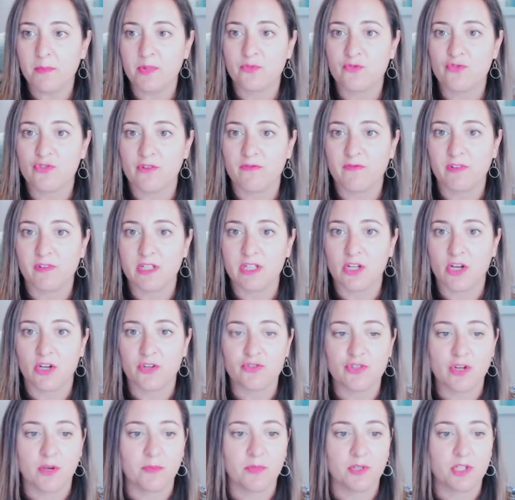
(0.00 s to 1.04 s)
Driven
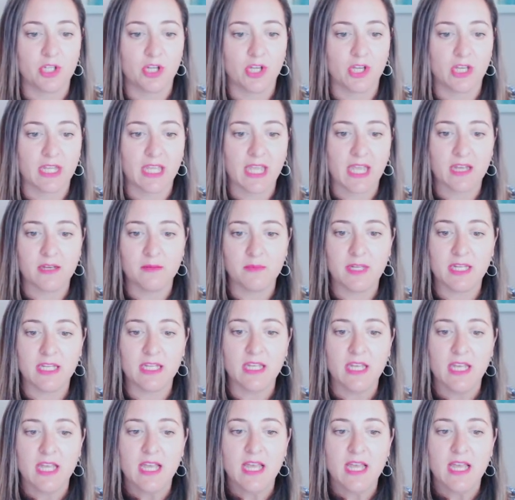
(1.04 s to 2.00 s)
Entrepreneur Academy,